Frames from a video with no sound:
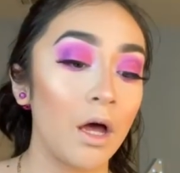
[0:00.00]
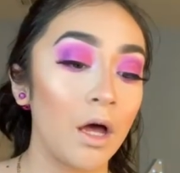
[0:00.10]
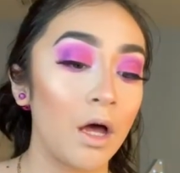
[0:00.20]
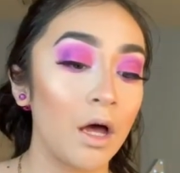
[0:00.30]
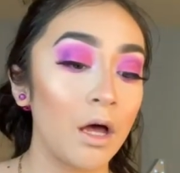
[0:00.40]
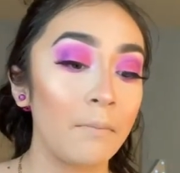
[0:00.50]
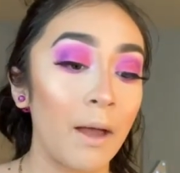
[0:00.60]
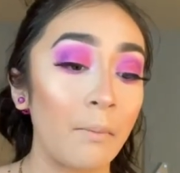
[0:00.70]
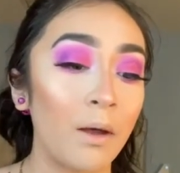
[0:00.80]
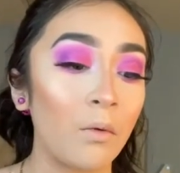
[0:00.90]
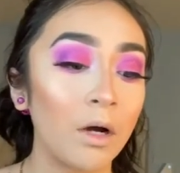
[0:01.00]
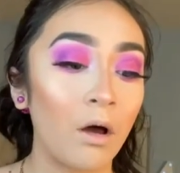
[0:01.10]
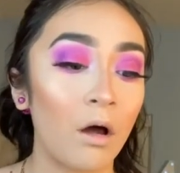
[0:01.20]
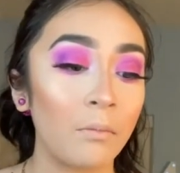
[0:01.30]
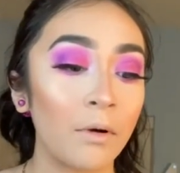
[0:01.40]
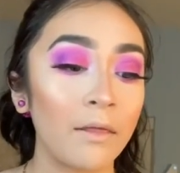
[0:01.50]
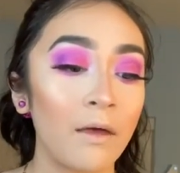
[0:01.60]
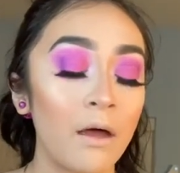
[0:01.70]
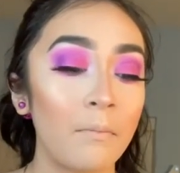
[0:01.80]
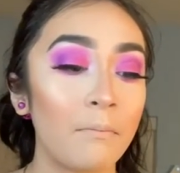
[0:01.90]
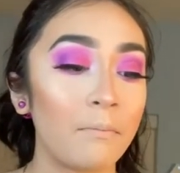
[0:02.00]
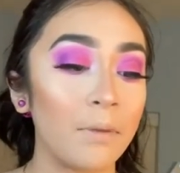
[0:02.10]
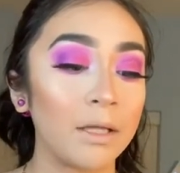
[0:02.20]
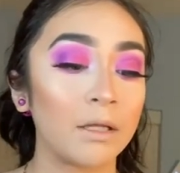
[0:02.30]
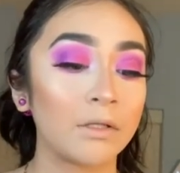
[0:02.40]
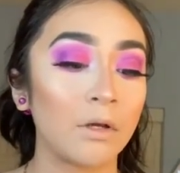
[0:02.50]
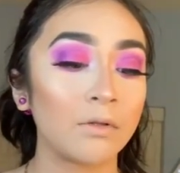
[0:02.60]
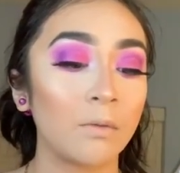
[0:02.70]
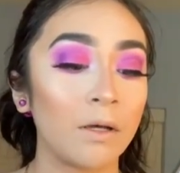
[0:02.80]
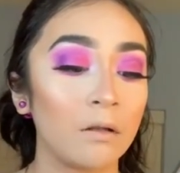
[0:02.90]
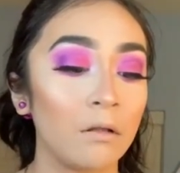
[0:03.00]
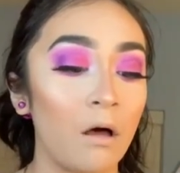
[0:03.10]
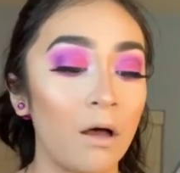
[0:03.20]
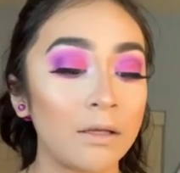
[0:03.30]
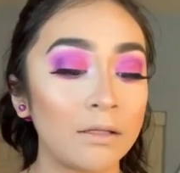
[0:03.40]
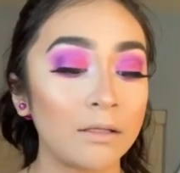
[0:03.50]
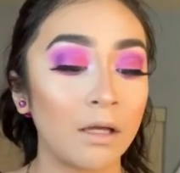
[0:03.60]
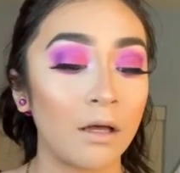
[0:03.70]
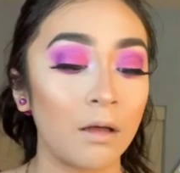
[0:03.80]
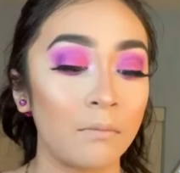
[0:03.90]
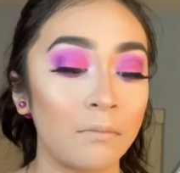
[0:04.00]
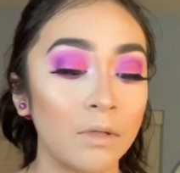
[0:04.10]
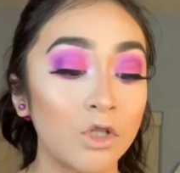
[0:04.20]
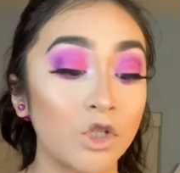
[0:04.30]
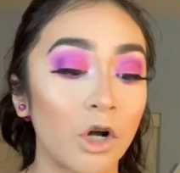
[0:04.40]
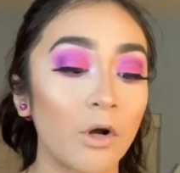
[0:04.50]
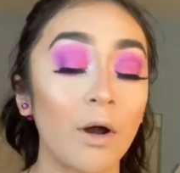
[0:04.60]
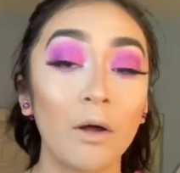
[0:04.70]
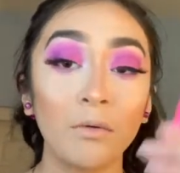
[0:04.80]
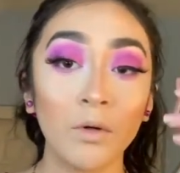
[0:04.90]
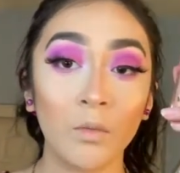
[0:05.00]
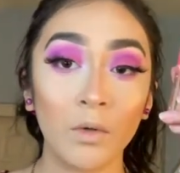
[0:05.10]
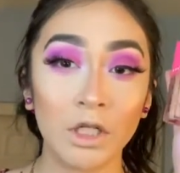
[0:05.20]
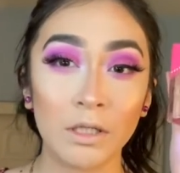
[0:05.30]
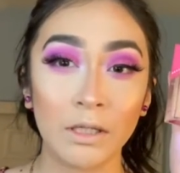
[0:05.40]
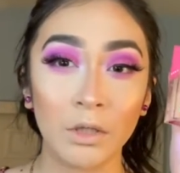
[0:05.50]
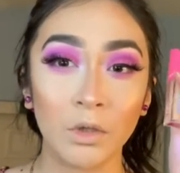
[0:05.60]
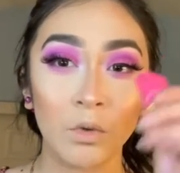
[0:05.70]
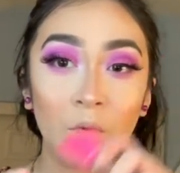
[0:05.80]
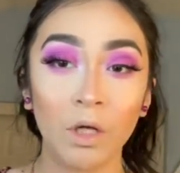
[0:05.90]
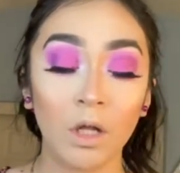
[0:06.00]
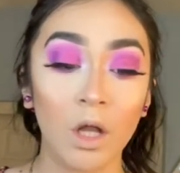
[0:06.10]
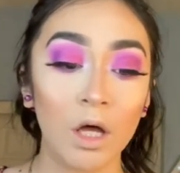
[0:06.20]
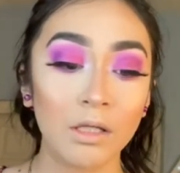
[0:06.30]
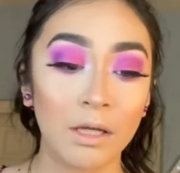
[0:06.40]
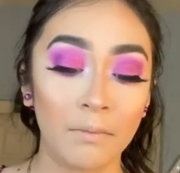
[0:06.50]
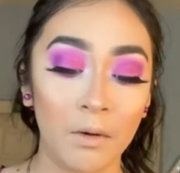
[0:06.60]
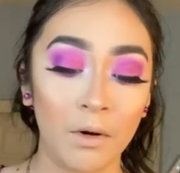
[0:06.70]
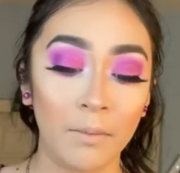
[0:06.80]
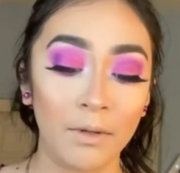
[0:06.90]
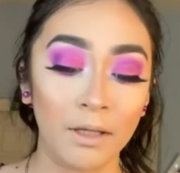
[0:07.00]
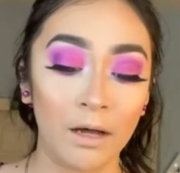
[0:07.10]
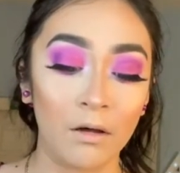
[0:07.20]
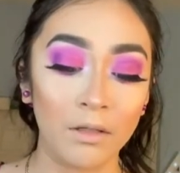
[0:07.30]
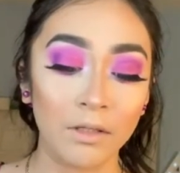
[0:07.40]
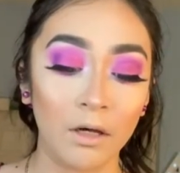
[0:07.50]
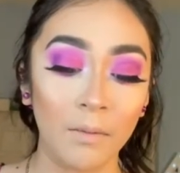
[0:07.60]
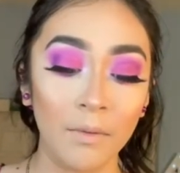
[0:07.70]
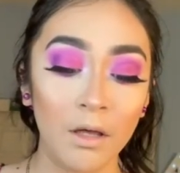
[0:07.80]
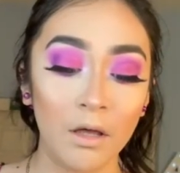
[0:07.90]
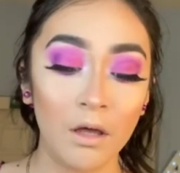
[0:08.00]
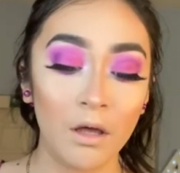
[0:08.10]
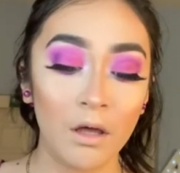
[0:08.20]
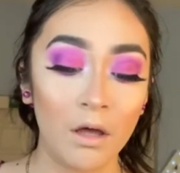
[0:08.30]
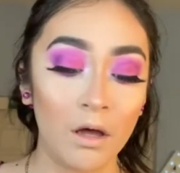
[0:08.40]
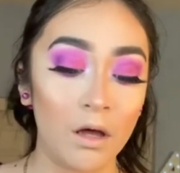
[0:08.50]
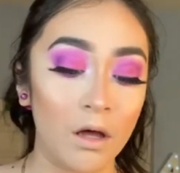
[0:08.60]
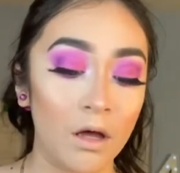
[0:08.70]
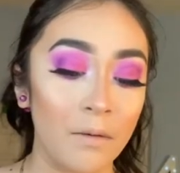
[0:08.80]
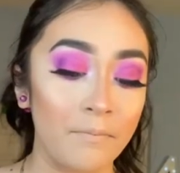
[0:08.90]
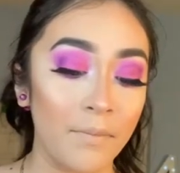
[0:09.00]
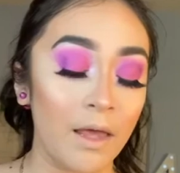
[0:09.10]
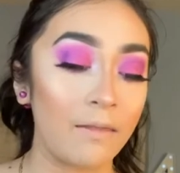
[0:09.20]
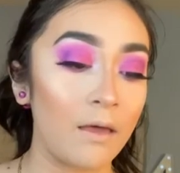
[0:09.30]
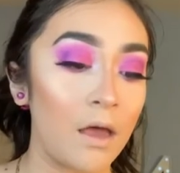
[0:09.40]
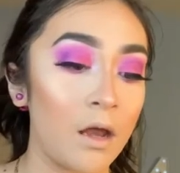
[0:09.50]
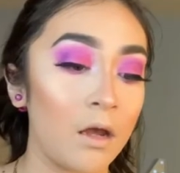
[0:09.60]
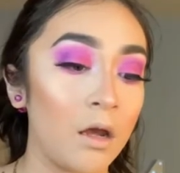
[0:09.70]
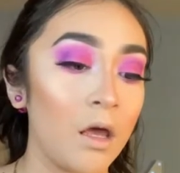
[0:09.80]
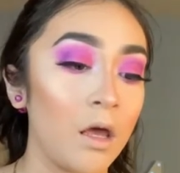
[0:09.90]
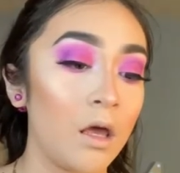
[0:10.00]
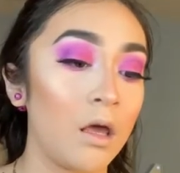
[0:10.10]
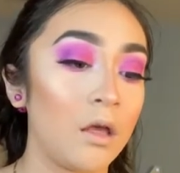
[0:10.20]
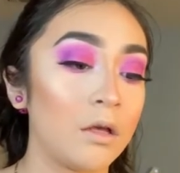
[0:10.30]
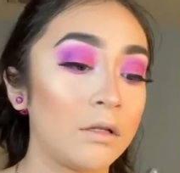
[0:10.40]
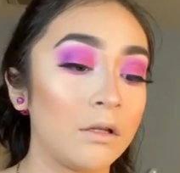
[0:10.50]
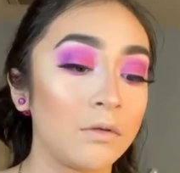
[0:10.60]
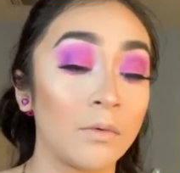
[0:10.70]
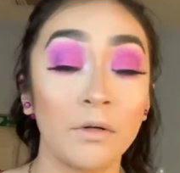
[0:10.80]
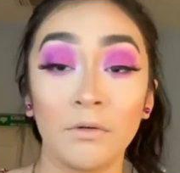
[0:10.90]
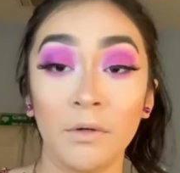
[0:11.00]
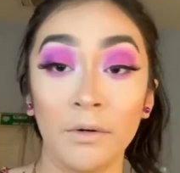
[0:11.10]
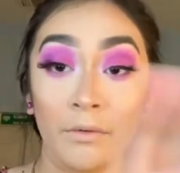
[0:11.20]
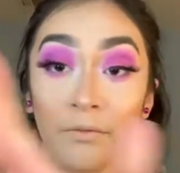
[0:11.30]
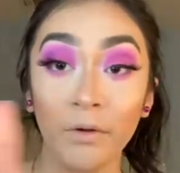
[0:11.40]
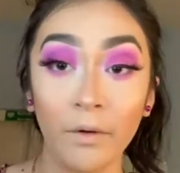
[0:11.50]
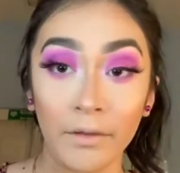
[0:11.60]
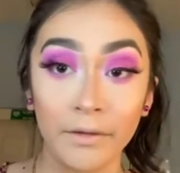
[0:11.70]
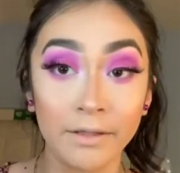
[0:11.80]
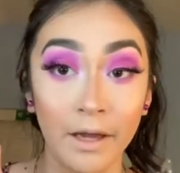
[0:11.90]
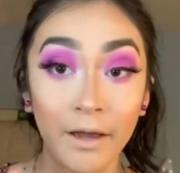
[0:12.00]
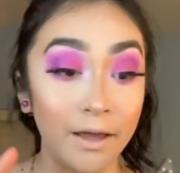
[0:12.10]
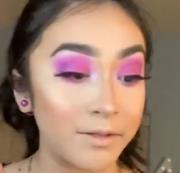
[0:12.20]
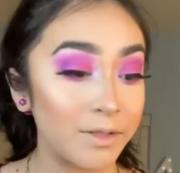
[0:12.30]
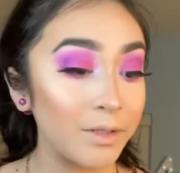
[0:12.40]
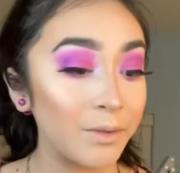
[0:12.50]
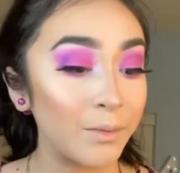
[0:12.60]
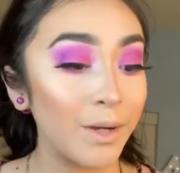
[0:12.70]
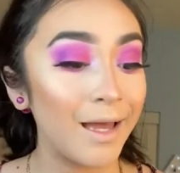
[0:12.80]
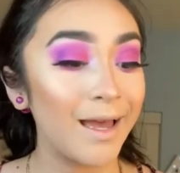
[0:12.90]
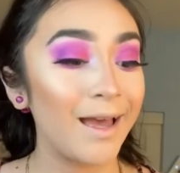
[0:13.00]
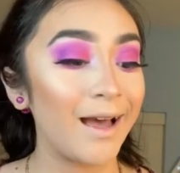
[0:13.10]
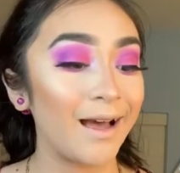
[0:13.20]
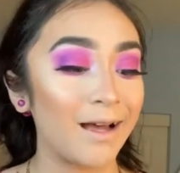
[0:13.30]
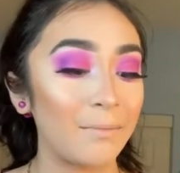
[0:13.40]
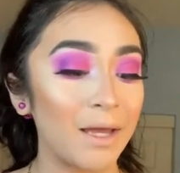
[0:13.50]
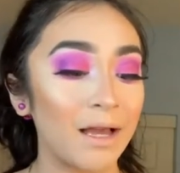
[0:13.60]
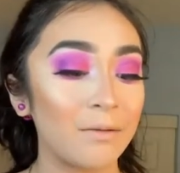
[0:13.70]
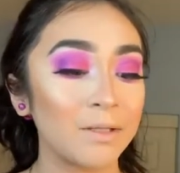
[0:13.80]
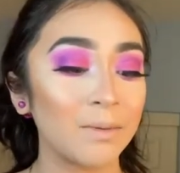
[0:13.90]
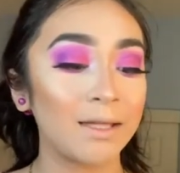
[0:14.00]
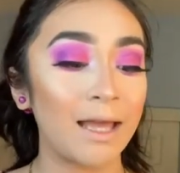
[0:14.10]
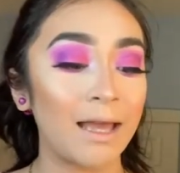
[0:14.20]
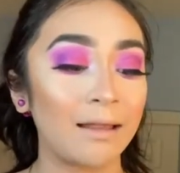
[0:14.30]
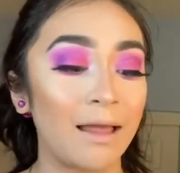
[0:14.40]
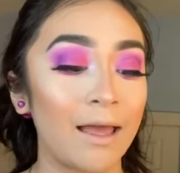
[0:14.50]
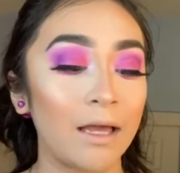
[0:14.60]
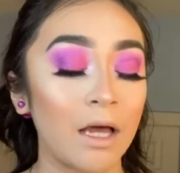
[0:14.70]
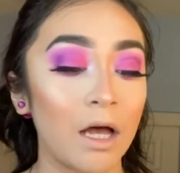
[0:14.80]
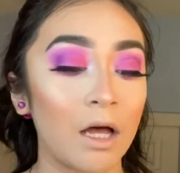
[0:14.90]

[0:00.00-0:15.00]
I might want to ombre that, but there's also a gloss, Star Crown, which is a nude gloss. I might want to put that on top. And then since we're doing a review on this, I guess too, it comes with a like